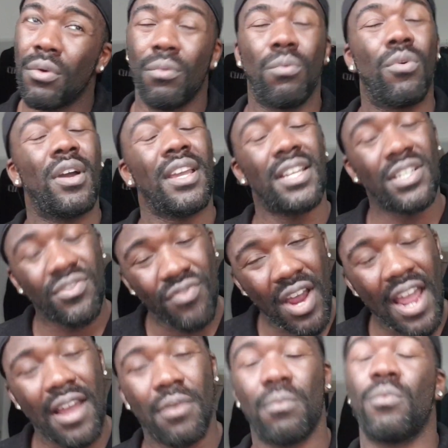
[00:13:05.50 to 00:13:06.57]
what is
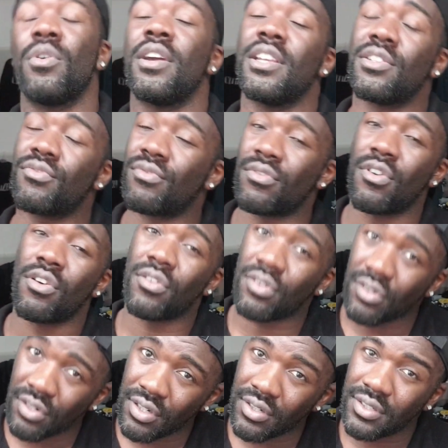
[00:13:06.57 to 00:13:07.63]
right and what is
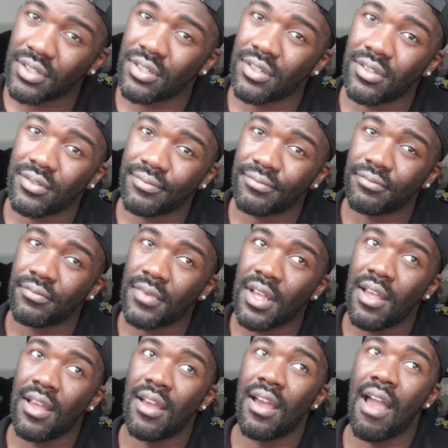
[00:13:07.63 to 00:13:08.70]
wrong.
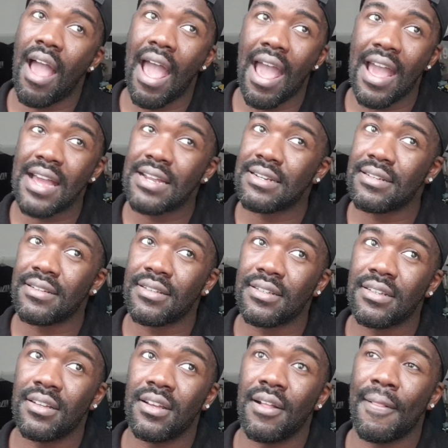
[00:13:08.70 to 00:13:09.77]

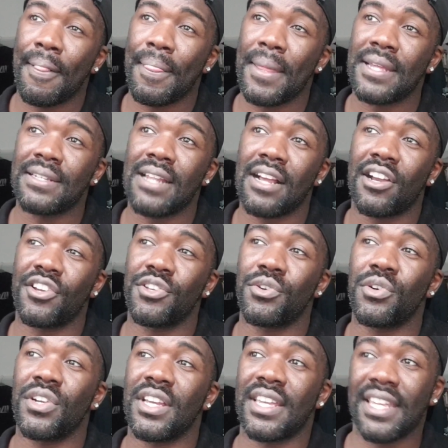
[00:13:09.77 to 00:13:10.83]
And it's like, are you
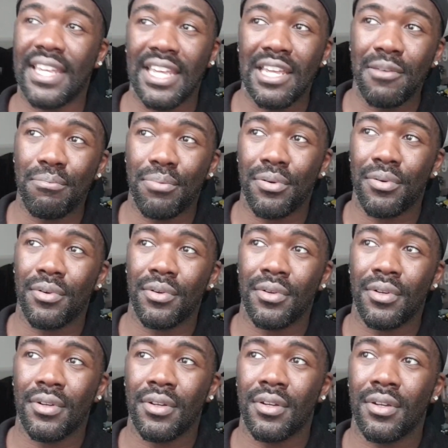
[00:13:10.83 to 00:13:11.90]
going to keep
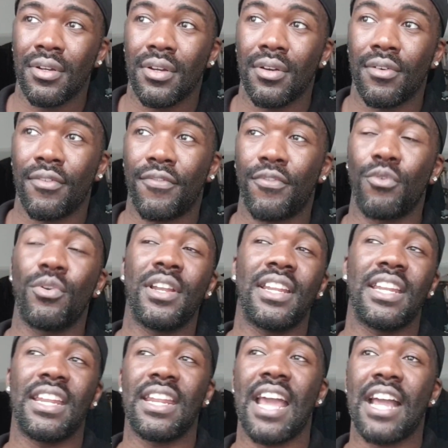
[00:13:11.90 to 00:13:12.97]

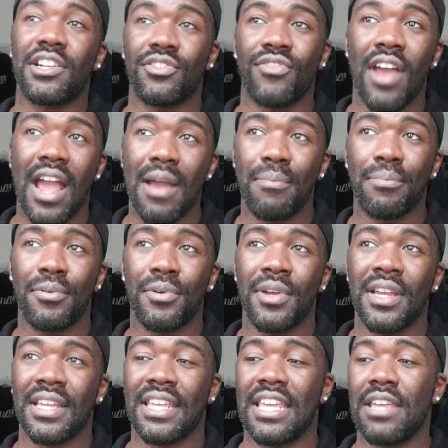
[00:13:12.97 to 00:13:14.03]
falling in that trap?
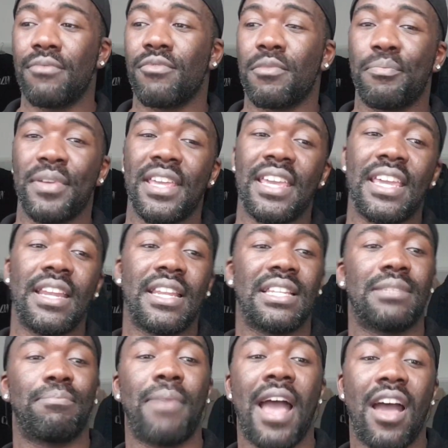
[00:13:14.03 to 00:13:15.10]
Keep repeating
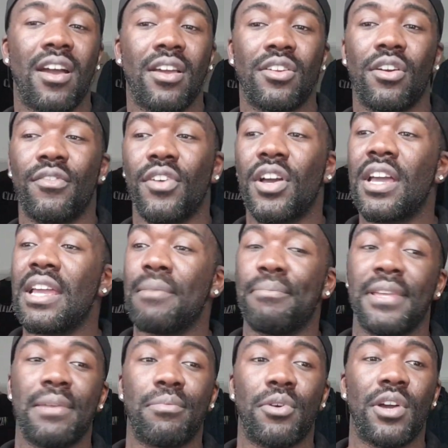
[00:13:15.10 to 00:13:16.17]
this pattern of hurting
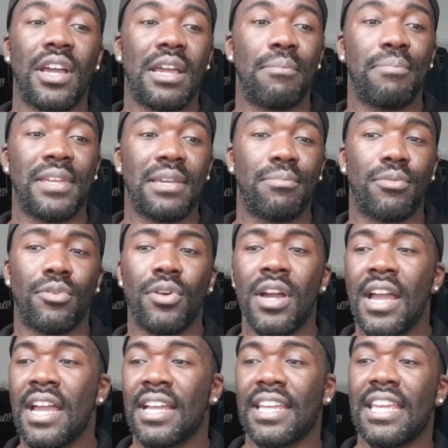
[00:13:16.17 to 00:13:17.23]
people?
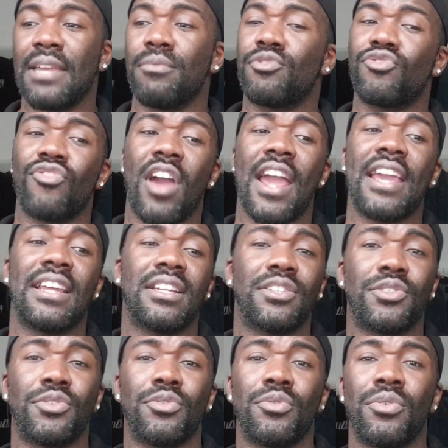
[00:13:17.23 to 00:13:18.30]
Keep trying
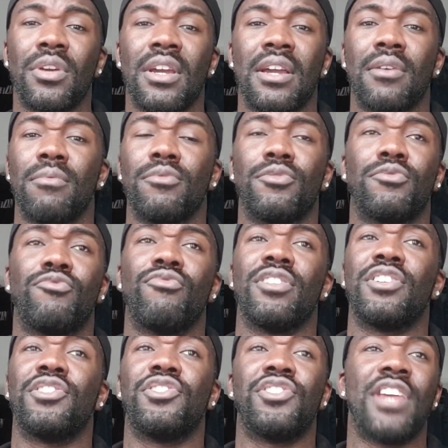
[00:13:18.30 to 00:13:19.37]
to
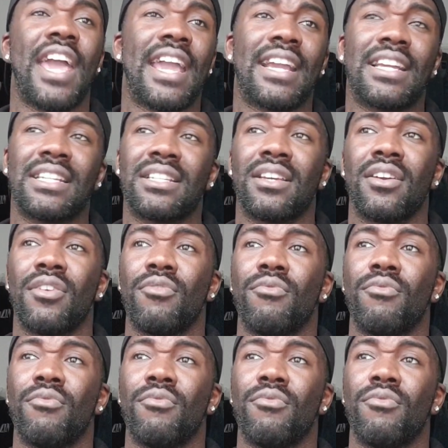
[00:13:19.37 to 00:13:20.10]
reject